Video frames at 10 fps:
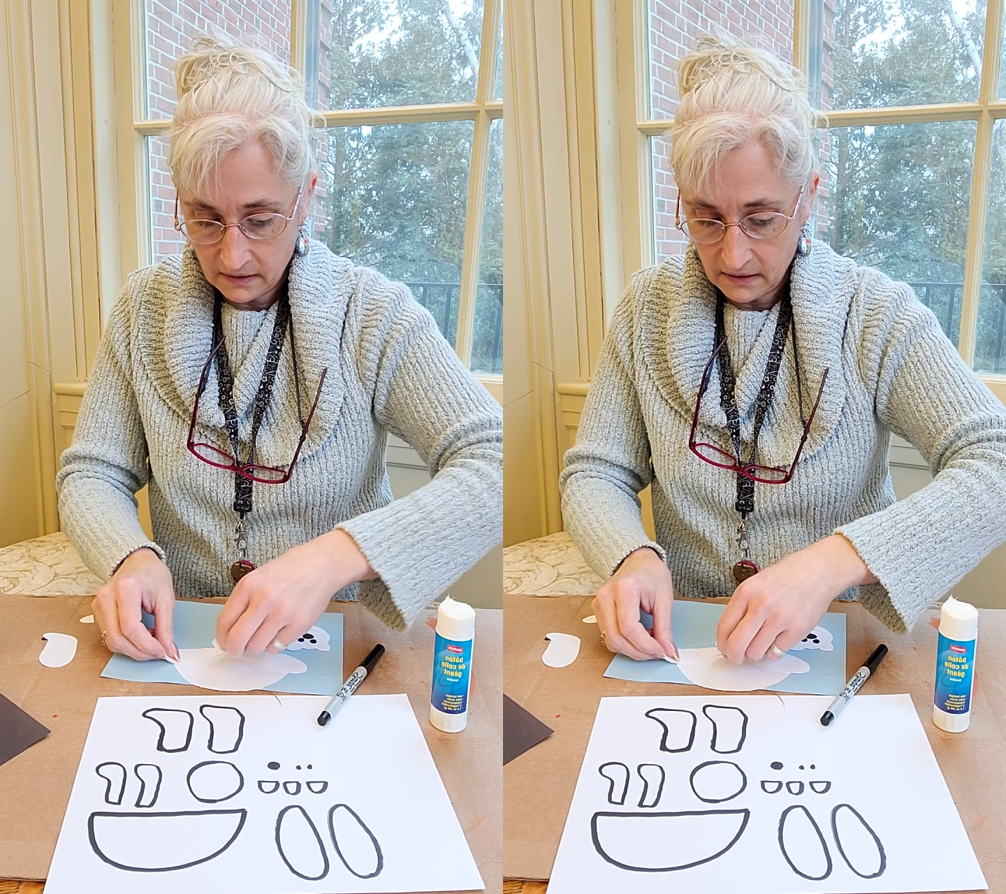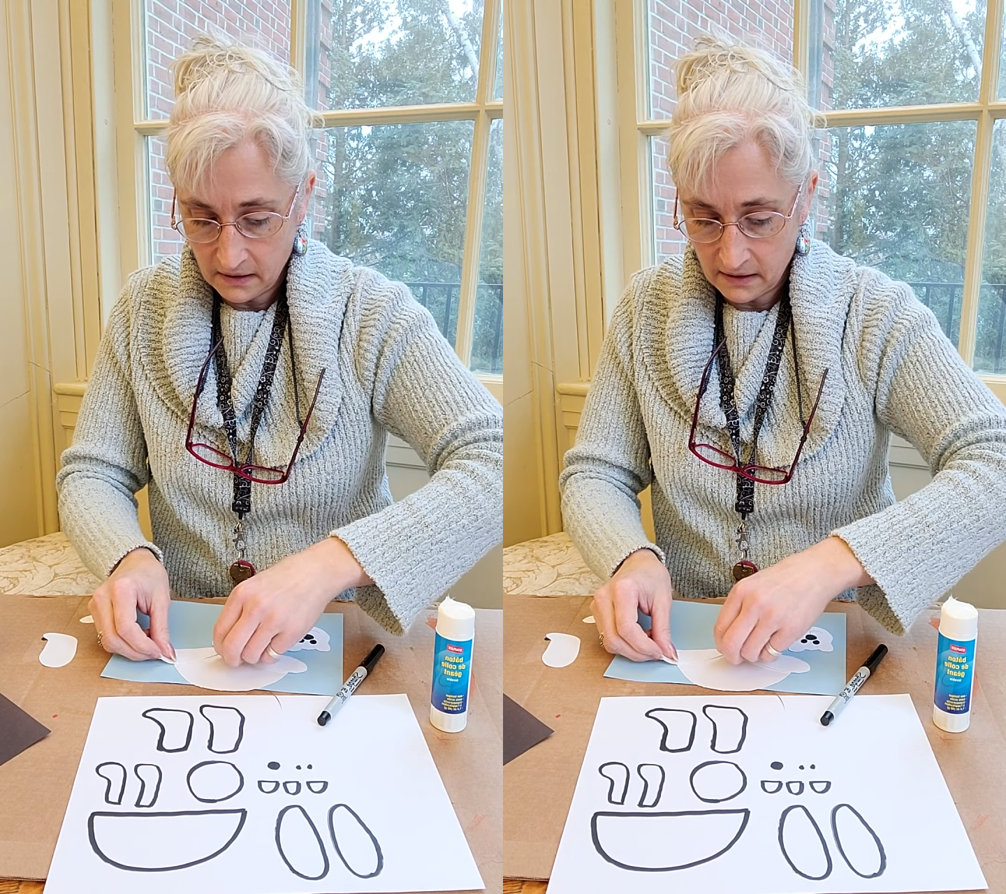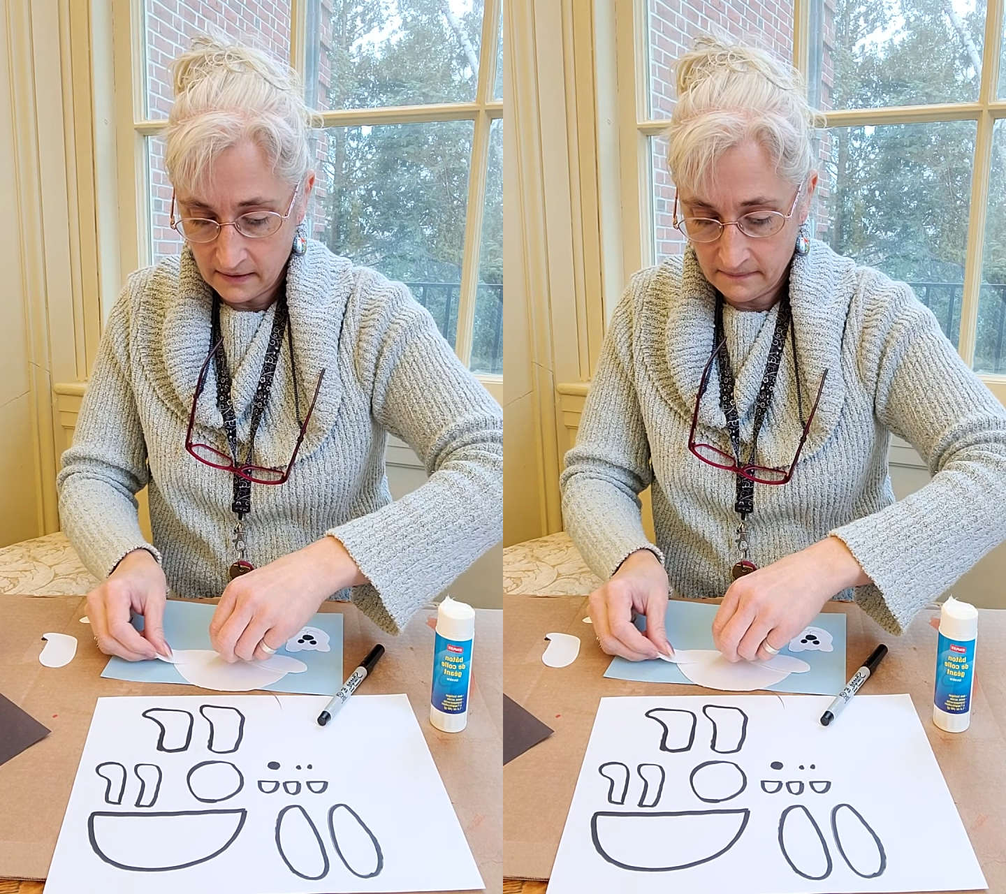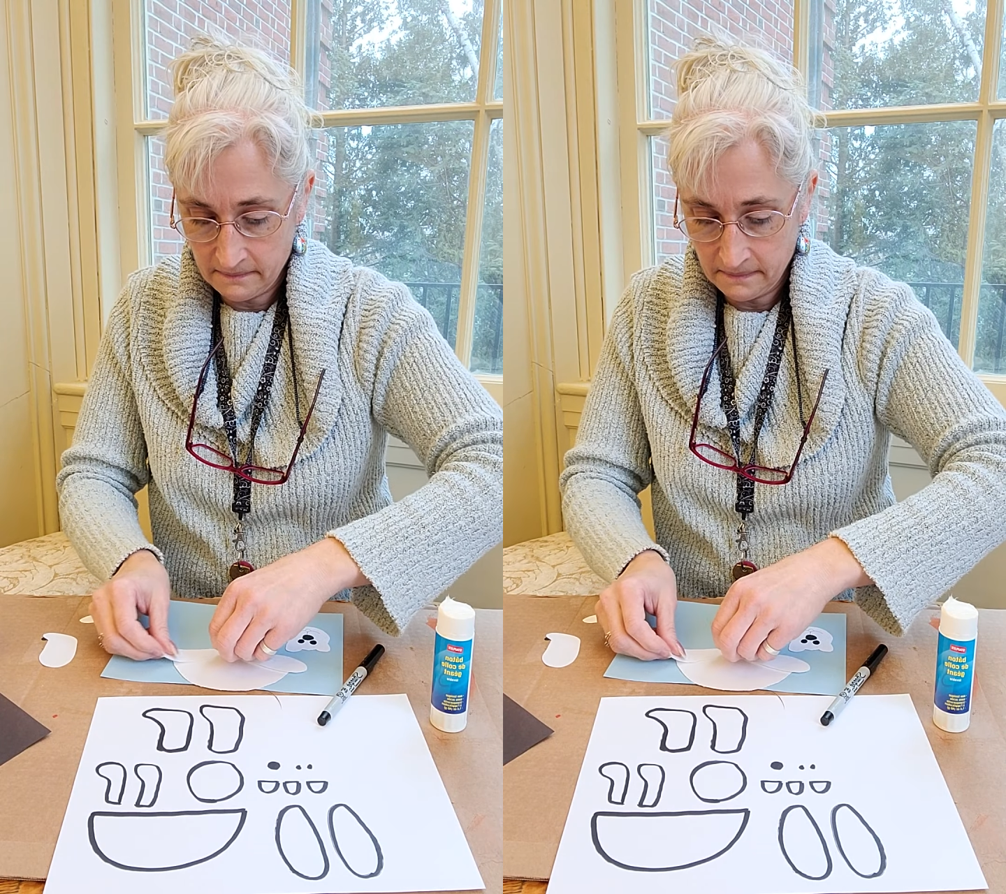okay?